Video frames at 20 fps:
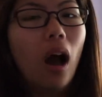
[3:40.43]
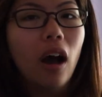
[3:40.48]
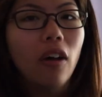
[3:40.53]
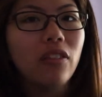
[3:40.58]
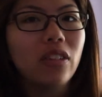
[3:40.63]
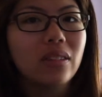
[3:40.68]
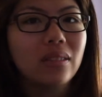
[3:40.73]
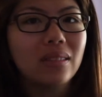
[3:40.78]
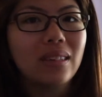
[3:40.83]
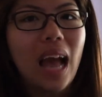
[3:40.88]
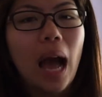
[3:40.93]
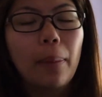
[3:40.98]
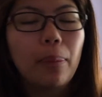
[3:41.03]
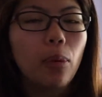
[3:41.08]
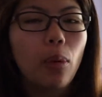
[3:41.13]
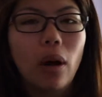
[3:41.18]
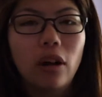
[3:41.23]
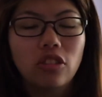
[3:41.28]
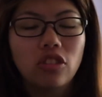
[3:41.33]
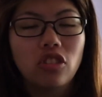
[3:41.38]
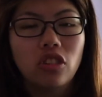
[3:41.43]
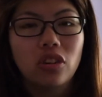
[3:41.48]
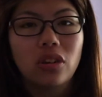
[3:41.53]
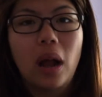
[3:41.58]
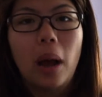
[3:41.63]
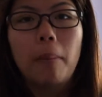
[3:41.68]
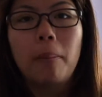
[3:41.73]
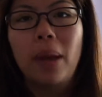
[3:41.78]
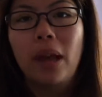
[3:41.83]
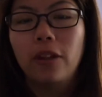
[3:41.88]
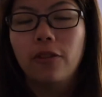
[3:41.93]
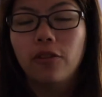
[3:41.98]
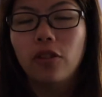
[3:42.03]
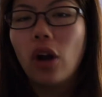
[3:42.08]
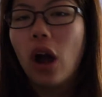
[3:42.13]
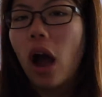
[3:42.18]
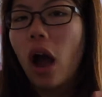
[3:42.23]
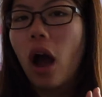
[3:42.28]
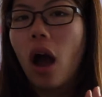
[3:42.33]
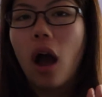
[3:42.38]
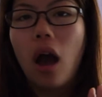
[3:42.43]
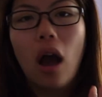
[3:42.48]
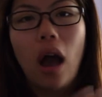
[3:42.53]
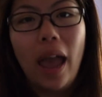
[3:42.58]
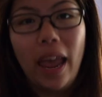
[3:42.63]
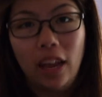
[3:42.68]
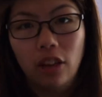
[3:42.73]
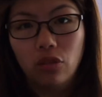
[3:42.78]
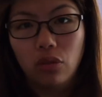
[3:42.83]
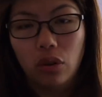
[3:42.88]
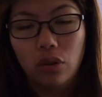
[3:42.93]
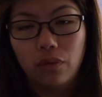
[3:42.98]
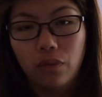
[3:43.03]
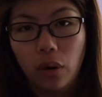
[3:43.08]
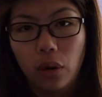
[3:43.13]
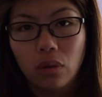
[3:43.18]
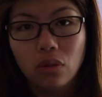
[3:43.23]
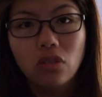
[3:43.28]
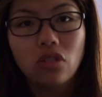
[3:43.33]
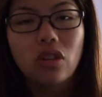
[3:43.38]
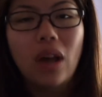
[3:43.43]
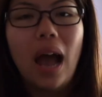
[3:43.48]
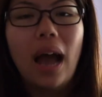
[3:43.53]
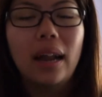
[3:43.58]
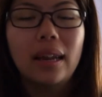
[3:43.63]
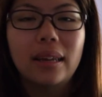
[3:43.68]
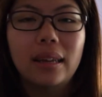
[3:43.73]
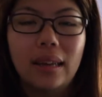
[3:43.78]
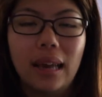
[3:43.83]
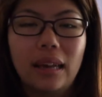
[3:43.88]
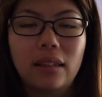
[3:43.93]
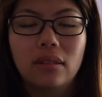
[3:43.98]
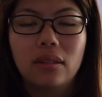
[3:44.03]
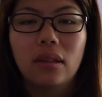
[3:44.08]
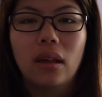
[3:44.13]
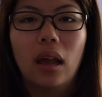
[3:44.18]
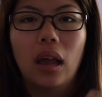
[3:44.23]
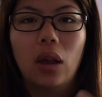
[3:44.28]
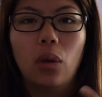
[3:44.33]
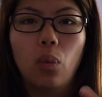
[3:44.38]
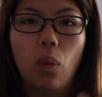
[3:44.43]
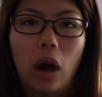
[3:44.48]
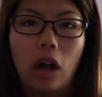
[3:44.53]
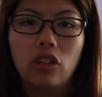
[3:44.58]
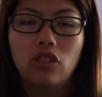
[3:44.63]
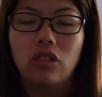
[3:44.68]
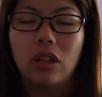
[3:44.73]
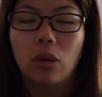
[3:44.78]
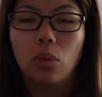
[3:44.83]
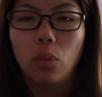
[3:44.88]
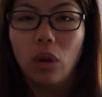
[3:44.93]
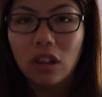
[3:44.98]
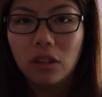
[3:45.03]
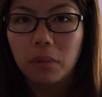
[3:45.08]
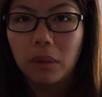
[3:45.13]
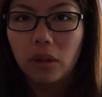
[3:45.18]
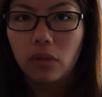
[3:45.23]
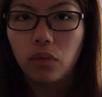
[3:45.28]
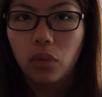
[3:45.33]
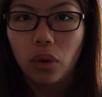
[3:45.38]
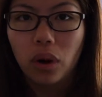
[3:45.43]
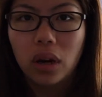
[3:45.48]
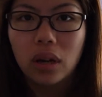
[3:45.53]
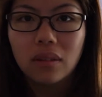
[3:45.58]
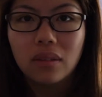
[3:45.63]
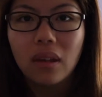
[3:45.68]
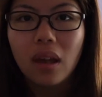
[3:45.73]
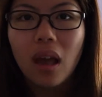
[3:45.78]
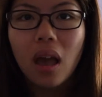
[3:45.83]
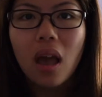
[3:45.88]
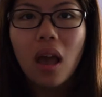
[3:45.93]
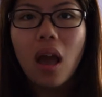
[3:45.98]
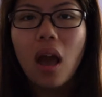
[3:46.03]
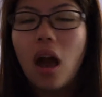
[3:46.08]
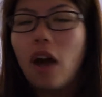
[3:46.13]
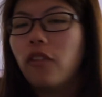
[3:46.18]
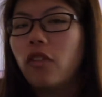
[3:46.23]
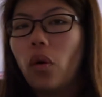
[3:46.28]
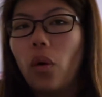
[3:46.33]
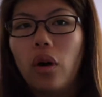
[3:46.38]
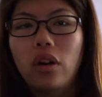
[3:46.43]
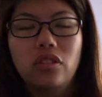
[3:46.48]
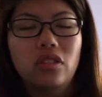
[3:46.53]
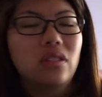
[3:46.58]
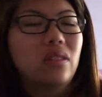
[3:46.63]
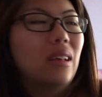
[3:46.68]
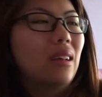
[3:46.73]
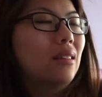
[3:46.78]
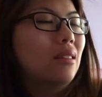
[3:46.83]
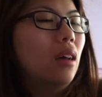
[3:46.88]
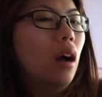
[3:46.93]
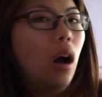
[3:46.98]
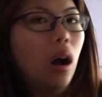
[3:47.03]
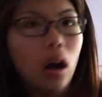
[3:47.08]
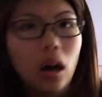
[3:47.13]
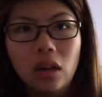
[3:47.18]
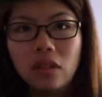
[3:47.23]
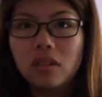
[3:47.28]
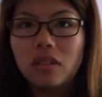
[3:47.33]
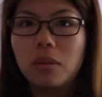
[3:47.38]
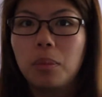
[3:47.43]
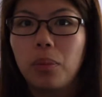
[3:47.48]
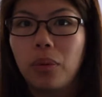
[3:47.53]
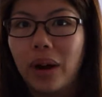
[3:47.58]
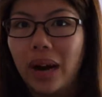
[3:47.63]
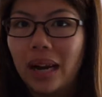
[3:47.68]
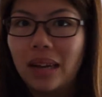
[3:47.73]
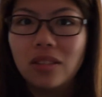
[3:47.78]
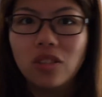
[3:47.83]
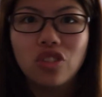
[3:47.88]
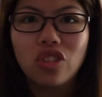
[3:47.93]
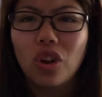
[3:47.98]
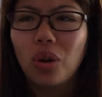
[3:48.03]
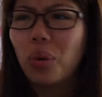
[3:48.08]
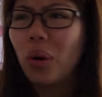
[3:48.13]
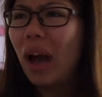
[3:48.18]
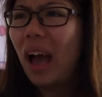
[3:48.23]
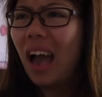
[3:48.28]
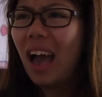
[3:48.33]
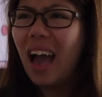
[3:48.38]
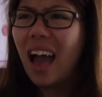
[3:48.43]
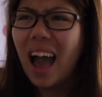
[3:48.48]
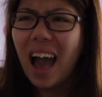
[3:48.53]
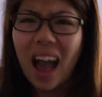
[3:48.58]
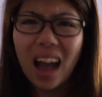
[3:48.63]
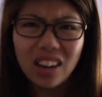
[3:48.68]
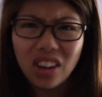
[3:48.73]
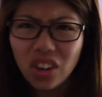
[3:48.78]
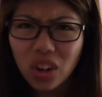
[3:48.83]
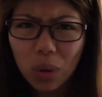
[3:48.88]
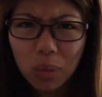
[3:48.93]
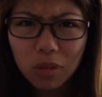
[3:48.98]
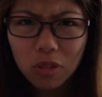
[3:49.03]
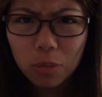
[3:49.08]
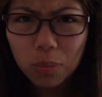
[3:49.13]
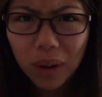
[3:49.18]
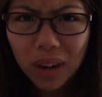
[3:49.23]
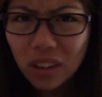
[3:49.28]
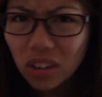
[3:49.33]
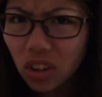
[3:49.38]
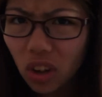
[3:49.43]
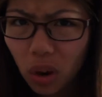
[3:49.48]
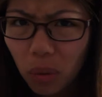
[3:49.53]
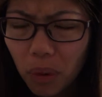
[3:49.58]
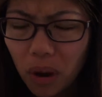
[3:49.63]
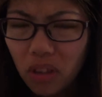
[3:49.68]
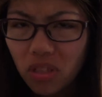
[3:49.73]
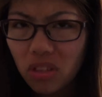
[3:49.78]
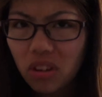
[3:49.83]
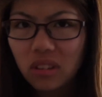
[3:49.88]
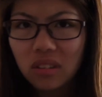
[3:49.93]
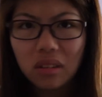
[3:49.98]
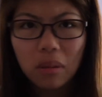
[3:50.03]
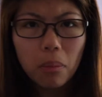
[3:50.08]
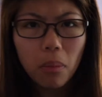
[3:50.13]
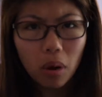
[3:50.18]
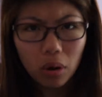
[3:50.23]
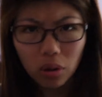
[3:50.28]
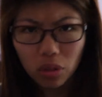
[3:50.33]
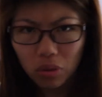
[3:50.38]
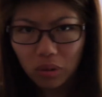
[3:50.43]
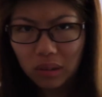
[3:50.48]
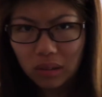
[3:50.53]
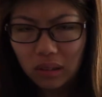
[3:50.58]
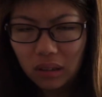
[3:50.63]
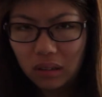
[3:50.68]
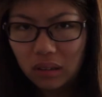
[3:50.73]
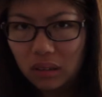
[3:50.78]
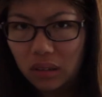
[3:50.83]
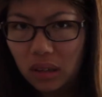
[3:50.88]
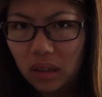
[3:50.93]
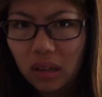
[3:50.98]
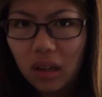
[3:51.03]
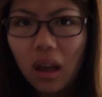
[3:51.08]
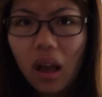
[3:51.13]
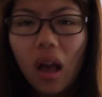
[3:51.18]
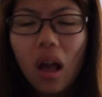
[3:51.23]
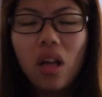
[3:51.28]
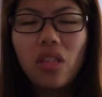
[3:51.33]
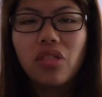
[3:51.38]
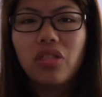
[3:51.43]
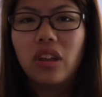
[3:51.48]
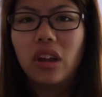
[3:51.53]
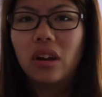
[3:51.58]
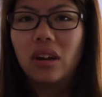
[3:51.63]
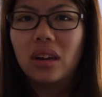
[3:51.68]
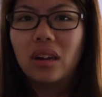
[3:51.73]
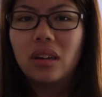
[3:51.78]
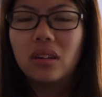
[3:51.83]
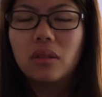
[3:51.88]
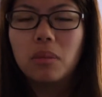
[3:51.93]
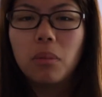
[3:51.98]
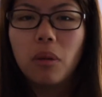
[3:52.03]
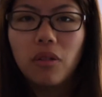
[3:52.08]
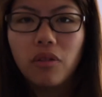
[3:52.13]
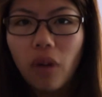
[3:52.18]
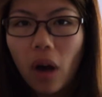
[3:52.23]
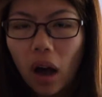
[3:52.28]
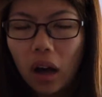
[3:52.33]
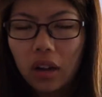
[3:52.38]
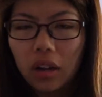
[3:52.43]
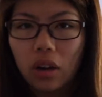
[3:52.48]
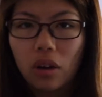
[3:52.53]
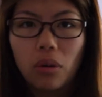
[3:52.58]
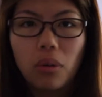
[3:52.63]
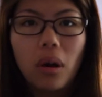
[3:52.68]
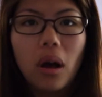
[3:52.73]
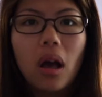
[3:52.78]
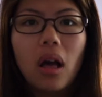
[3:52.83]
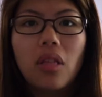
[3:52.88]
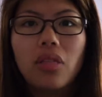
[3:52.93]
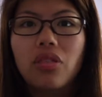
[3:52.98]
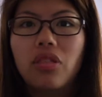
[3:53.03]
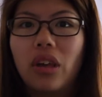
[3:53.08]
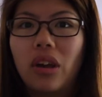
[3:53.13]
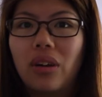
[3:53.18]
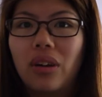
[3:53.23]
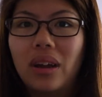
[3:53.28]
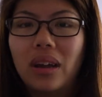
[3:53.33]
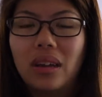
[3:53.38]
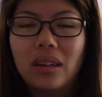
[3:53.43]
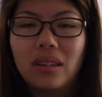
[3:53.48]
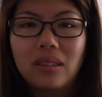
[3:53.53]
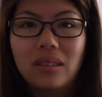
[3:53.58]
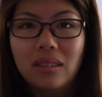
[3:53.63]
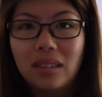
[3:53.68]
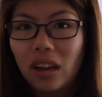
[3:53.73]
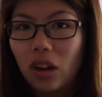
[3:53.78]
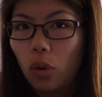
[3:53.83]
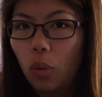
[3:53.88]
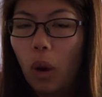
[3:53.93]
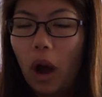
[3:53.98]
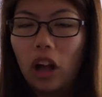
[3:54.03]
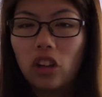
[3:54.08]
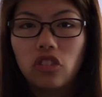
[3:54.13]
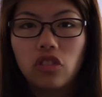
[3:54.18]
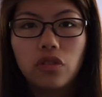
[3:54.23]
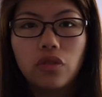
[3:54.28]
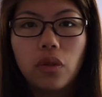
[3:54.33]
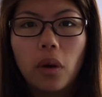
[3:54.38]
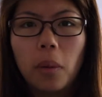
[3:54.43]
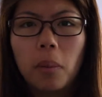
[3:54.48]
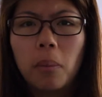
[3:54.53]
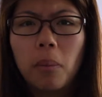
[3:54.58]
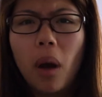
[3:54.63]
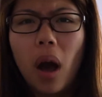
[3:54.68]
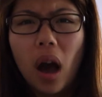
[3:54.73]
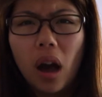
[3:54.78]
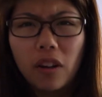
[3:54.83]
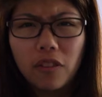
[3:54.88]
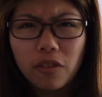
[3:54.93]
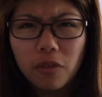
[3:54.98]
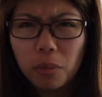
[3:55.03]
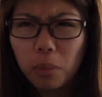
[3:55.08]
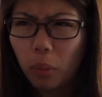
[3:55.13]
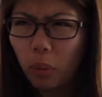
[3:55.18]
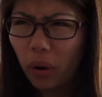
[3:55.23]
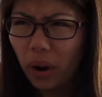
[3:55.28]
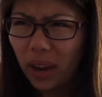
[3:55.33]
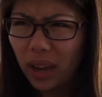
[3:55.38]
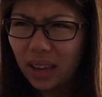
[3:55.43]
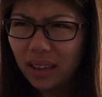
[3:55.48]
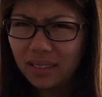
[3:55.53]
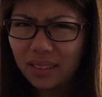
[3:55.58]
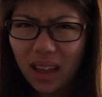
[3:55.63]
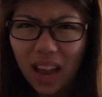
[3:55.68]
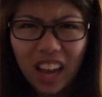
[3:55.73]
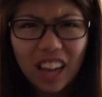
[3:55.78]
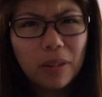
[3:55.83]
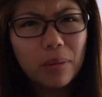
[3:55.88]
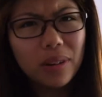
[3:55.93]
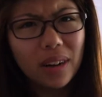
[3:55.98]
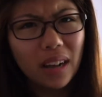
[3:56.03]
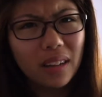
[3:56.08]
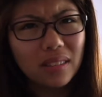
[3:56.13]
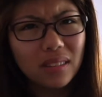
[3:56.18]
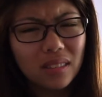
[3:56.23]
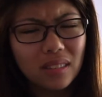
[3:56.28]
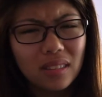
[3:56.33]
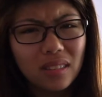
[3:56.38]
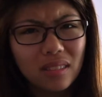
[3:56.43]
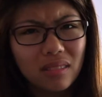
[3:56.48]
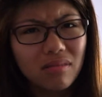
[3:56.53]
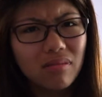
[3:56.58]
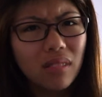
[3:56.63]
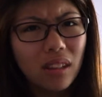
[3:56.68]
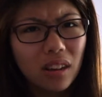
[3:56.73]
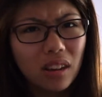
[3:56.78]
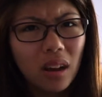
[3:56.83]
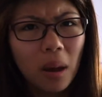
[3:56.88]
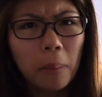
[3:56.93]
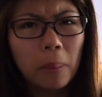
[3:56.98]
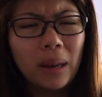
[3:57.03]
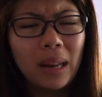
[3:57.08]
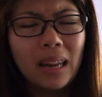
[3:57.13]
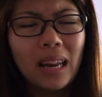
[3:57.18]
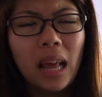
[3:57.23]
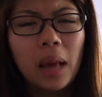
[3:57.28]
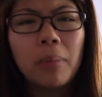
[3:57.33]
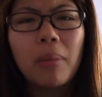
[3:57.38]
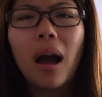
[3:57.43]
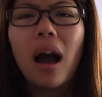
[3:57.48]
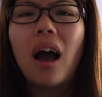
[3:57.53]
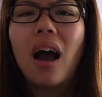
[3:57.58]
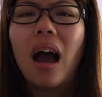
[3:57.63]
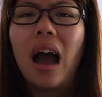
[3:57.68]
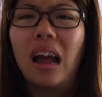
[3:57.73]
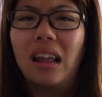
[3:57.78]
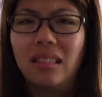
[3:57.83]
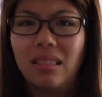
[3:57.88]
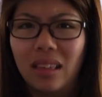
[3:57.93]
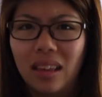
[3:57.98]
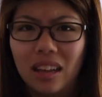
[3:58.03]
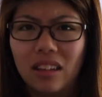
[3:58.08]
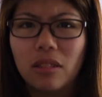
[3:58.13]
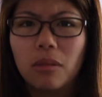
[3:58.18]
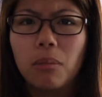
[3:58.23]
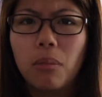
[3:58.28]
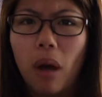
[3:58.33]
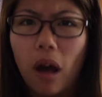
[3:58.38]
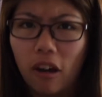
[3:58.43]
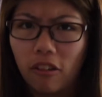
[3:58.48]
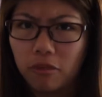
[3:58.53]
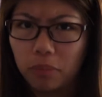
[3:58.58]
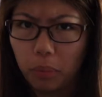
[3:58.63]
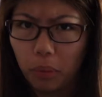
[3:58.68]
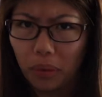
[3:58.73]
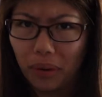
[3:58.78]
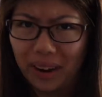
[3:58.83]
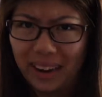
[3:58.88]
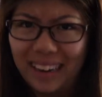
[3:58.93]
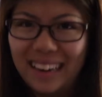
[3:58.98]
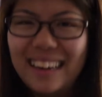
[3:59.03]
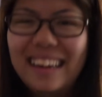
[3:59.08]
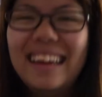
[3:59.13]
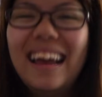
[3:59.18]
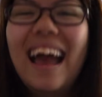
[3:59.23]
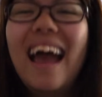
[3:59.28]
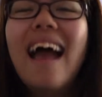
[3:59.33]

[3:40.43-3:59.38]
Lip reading: Obviously, Apple Watches are not made for Android phones, so I had to get a watch that was made for it. Of course, there's like tons of brands, so how do you know which brand to go with? There's the Moto 360, there is Movado, there is TicWatch from Mauve Boy. Is that how you pronounce the company name? I think it's Mauve Boy.